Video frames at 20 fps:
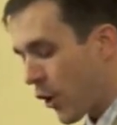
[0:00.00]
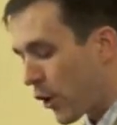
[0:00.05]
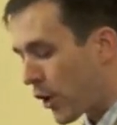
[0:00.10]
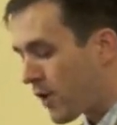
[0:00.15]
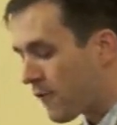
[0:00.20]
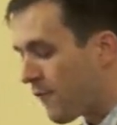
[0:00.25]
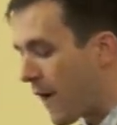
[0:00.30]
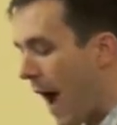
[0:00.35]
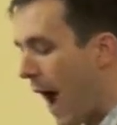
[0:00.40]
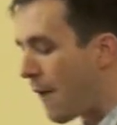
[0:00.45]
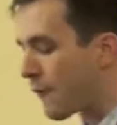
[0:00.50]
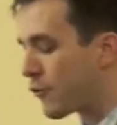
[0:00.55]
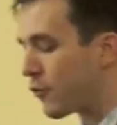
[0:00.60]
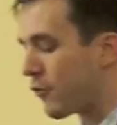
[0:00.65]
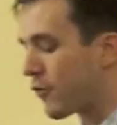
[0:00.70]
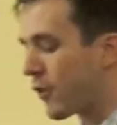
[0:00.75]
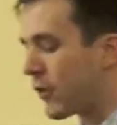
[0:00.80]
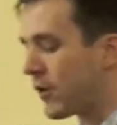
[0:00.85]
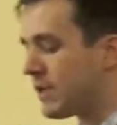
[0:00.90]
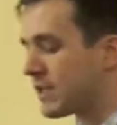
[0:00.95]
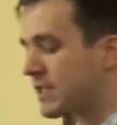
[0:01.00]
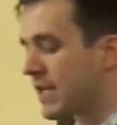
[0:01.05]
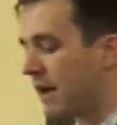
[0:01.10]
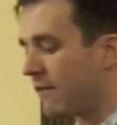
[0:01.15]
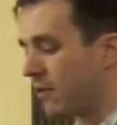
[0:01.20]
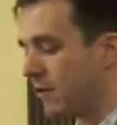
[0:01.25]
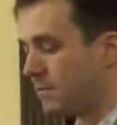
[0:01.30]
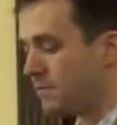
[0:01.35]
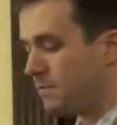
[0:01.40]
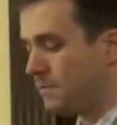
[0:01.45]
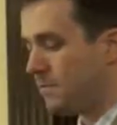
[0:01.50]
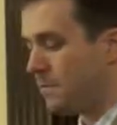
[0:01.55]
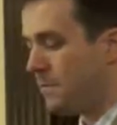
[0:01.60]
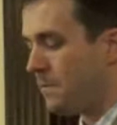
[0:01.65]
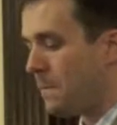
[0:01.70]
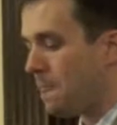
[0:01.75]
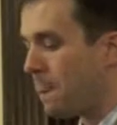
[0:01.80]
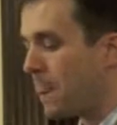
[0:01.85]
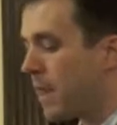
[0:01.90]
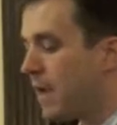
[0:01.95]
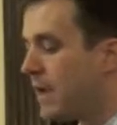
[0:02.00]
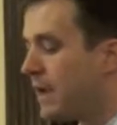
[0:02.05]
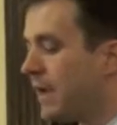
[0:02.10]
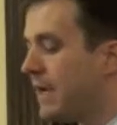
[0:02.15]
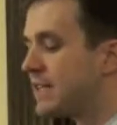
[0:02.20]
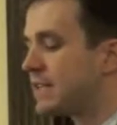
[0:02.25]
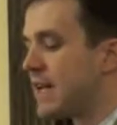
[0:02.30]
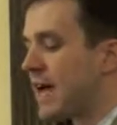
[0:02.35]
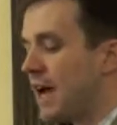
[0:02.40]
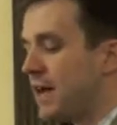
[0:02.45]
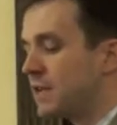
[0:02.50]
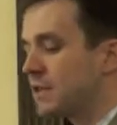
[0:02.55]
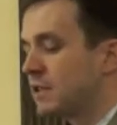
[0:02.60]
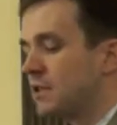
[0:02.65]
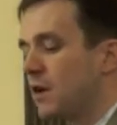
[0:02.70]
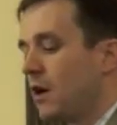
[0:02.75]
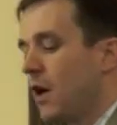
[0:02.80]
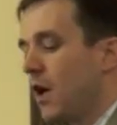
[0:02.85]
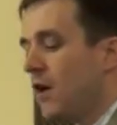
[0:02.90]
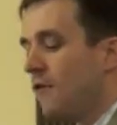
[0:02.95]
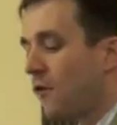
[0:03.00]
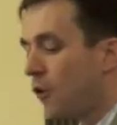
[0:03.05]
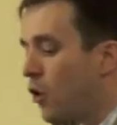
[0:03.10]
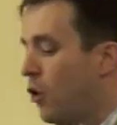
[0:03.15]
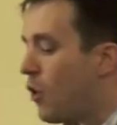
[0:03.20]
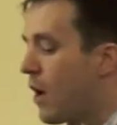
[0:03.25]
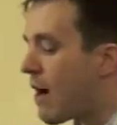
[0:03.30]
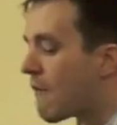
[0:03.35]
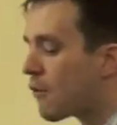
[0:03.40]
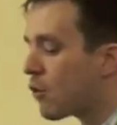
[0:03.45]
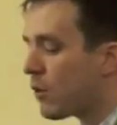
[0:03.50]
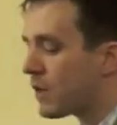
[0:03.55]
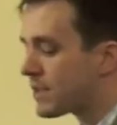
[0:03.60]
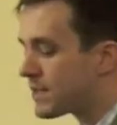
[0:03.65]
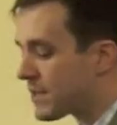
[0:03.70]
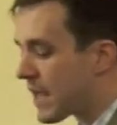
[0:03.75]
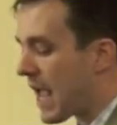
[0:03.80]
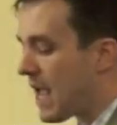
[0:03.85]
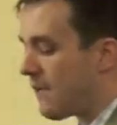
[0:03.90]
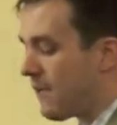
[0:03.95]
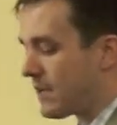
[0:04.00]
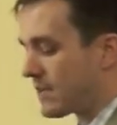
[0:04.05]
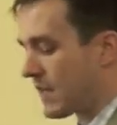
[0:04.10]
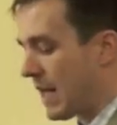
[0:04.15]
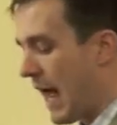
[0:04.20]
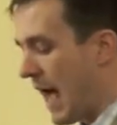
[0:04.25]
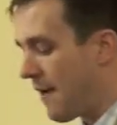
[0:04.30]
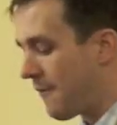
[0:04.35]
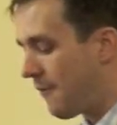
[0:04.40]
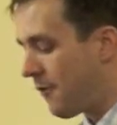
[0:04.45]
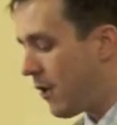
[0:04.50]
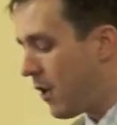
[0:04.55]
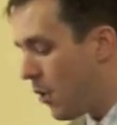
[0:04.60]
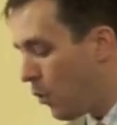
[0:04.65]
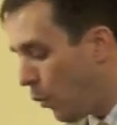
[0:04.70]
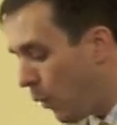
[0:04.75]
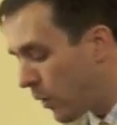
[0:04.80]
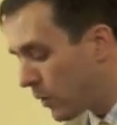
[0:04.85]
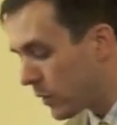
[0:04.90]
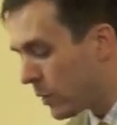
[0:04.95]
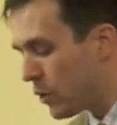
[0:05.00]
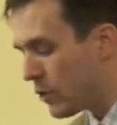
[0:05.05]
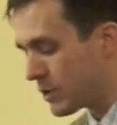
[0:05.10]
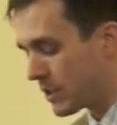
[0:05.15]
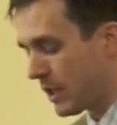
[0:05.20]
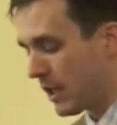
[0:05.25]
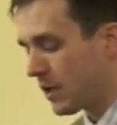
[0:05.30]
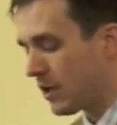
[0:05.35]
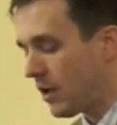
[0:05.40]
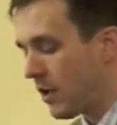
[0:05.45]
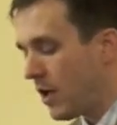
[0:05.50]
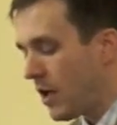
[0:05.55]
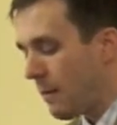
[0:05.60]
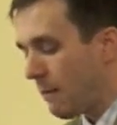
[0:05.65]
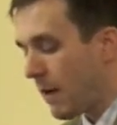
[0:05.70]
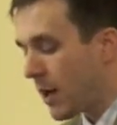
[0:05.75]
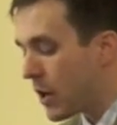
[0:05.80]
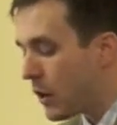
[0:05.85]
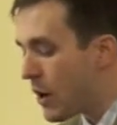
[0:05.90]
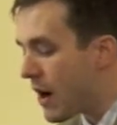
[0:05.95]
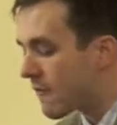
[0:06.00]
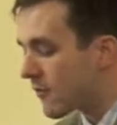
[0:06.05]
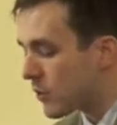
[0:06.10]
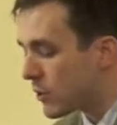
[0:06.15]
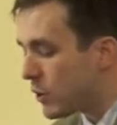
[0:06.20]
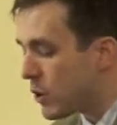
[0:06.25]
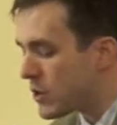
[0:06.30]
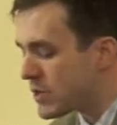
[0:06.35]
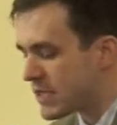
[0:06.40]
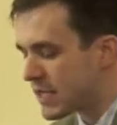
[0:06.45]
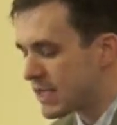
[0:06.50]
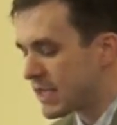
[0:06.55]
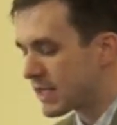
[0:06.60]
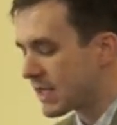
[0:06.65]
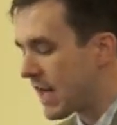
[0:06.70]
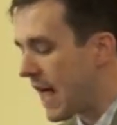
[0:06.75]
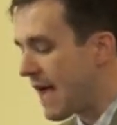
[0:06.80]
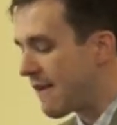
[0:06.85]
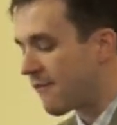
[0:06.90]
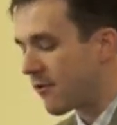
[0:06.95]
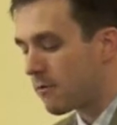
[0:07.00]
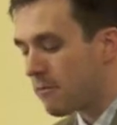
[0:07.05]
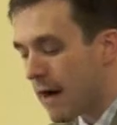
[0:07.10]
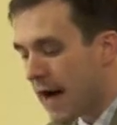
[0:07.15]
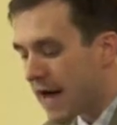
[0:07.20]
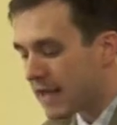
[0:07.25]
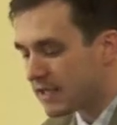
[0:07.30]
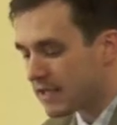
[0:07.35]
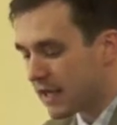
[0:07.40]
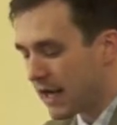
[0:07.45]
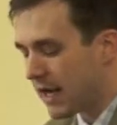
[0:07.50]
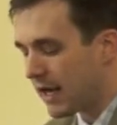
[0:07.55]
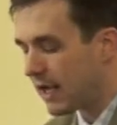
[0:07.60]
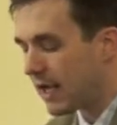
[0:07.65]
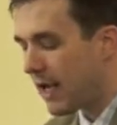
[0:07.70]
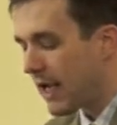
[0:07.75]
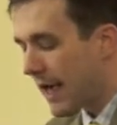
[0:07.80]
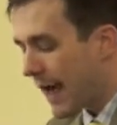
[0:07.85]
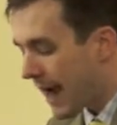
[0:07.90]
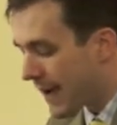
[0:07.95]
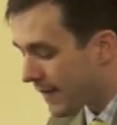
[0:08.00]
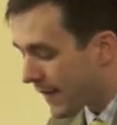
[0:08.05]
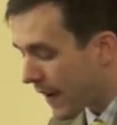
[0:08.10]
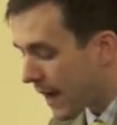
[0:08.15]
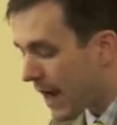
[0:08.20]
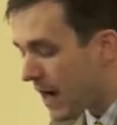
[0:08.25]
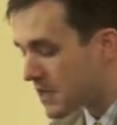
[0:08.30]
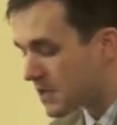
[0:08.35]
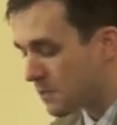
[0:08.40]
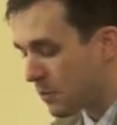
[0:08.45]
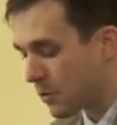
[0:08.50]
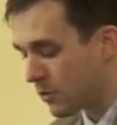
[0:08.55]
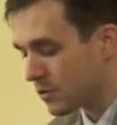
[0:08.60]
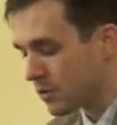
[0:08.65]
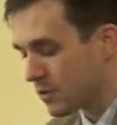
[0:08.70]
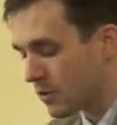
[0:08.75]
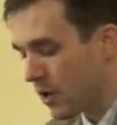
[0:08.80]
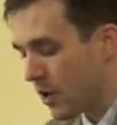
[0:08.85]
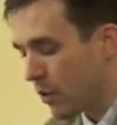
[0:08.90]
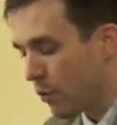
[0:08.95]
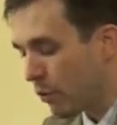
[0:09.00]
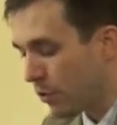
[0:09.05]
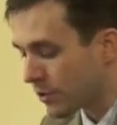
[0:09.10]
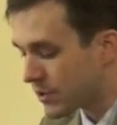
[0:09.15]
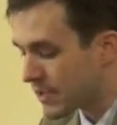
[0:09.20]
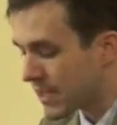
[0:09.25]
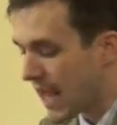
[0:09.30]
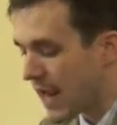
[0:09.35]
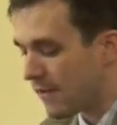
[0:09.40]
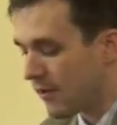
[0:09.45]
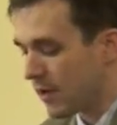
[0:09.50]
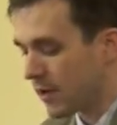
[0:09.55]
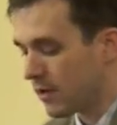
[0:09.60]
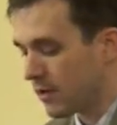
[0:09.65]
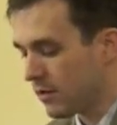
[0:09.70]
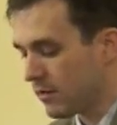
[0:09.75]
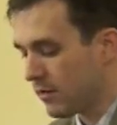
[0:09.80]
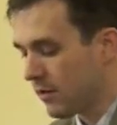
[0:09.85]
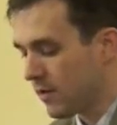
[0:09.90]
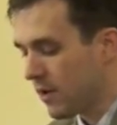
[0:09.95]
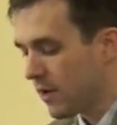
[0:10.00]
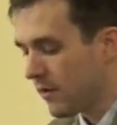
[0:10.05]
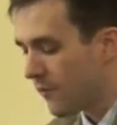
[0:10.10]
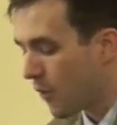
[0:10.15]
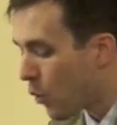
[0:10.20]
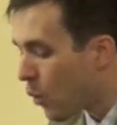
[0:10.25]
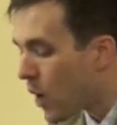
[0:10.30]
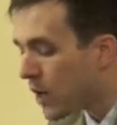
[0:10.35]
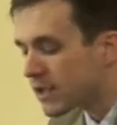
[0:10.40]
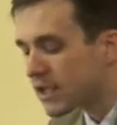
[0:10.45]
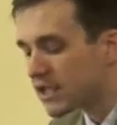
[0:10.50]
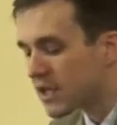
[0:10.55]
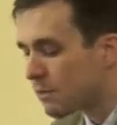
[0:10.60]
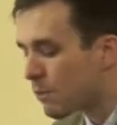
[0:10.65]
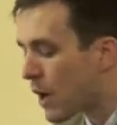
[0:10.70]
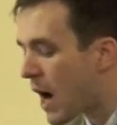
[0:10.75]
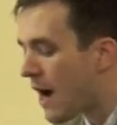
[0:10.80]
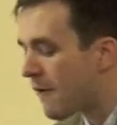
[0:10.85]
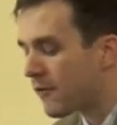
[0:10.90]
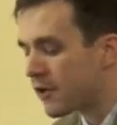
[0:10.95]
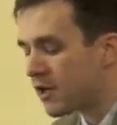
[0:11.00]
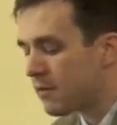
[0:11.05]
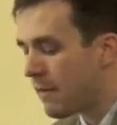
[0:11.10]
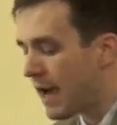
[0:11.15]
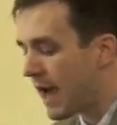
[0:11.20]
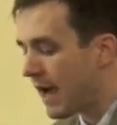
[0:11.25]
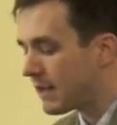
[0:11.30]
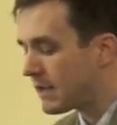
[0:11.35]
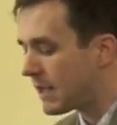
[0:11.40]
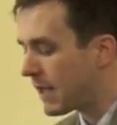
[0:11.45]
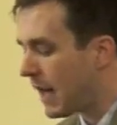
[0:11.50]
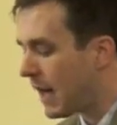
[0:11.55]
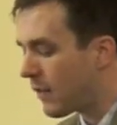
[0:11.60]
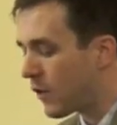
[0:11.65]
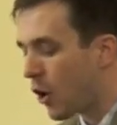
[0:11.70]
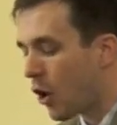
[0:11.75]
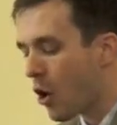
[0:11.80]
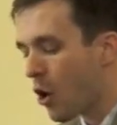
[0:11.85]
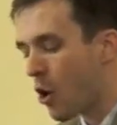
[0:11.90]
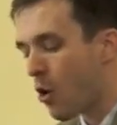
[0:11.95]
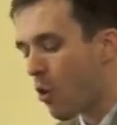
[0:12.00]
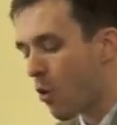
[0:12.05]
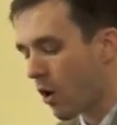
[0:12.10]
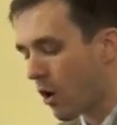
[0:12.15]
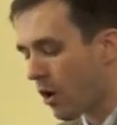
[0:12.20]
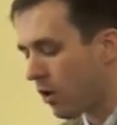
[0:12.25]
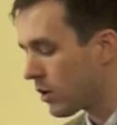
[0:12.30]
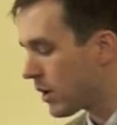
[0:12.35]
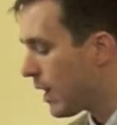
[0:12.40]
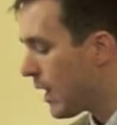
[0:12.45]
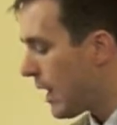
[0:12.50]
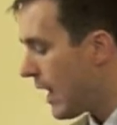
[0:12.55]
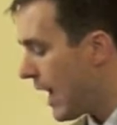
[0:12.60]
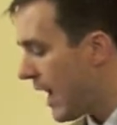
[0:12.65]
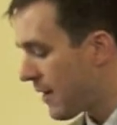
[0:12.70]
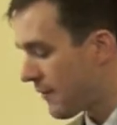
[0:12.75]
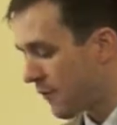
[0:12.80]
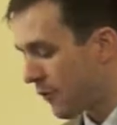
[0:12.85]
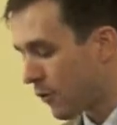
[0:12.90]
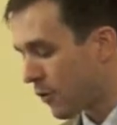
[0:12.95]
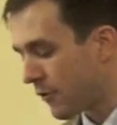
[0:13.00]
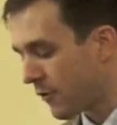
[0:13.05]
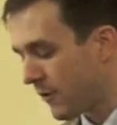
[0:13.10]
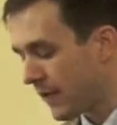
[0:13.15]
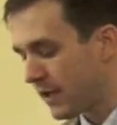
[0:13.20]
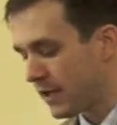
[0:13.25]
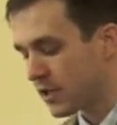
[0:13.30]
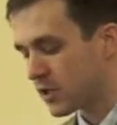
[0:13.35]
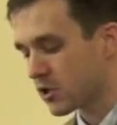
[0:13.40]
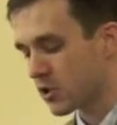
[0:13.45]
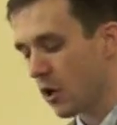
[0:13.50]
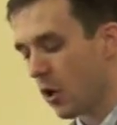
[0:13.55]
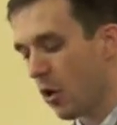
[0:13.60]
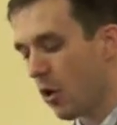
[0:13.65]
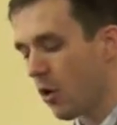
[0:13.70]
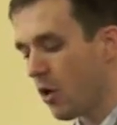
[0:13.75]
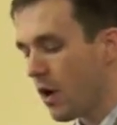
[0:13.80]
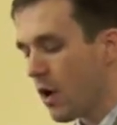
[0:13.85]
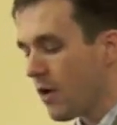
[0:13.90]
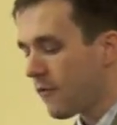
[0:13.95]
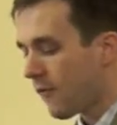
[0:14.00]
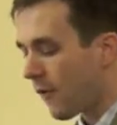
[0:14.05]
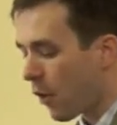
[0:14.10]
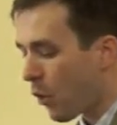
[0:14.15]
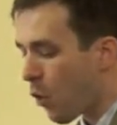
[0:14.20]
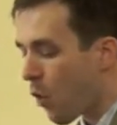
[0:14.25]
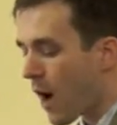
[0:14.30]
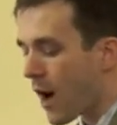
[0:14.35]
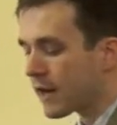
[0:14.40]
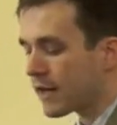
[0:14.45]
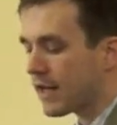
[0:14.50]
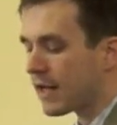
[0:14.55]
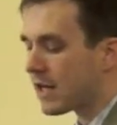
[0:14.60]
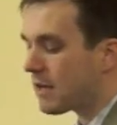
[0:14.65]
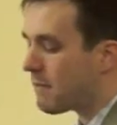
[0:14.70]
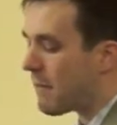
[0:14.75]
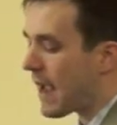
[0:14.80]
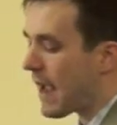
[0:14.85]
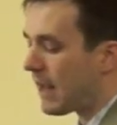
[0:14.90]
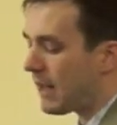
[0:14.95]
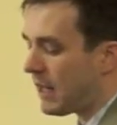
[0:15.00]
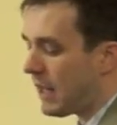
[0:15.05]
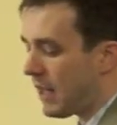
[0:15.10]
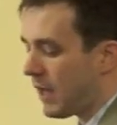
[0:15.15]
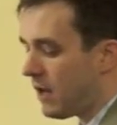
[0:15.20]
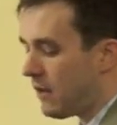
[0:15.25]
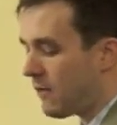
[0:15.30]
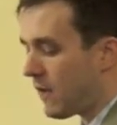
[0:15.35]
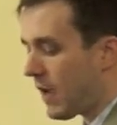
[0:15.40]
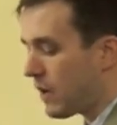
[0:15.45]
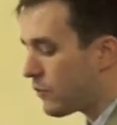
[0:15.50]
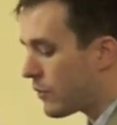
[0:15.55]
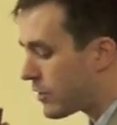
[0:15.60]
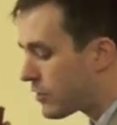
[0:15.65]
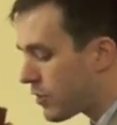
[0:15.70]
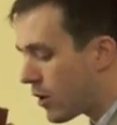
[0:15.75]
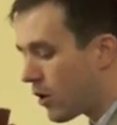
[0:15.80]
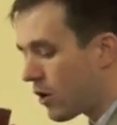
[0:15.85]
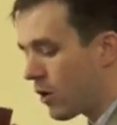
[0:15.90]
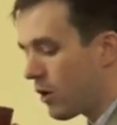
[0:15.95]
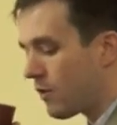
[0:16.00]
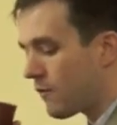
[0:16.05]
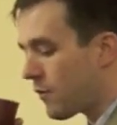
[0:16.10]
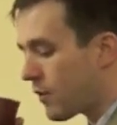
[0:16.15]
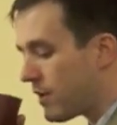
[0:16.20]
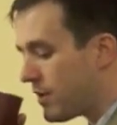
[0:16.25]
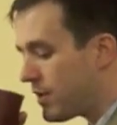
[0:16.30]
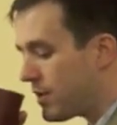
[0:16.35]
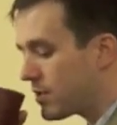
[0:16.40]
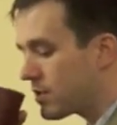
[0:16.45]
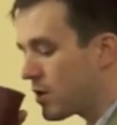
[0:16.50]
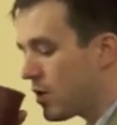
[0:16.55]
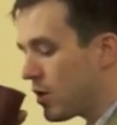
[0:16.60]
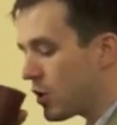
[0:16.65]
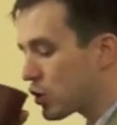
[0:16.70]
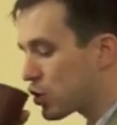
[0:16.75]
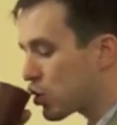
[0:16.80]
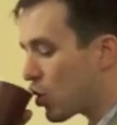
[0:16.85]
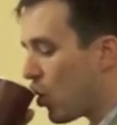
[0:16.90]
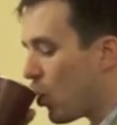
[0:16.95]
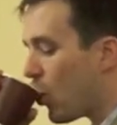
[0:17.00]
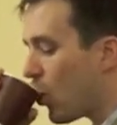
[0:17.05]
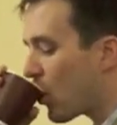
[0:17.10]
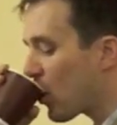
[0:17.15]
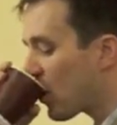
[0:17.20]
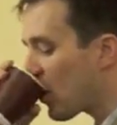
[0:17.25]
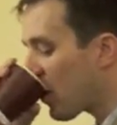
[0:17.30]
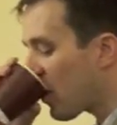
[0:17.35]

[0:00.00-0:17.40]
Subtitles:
35 through 37. He says, for whoever would save his life will lose it, but whoever loses his life for my sake and the gospel's will save it. For what does it profit a man to gain the whole world and forfeit his soul? For what can a man give in return for his soul?